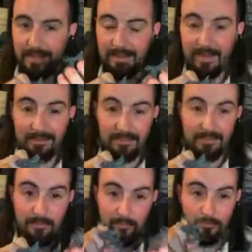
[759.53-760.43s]
it's as if
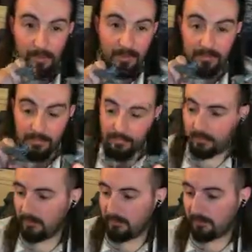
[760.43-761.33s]
they're running at different
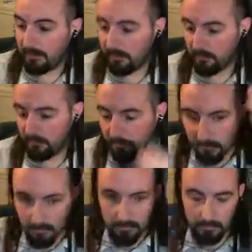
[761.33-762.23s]
times.
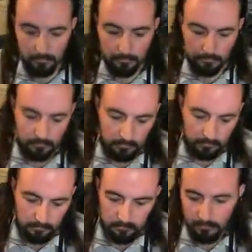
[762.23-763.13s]
Now,
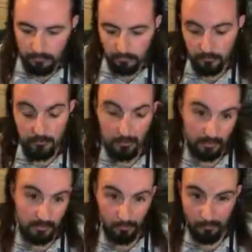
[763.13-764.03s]
those are the 2 guys
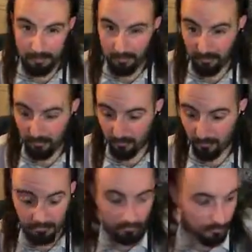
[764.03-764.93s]
who are meant to be gutter
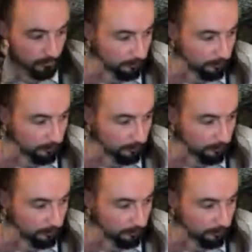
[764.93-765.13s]
runners.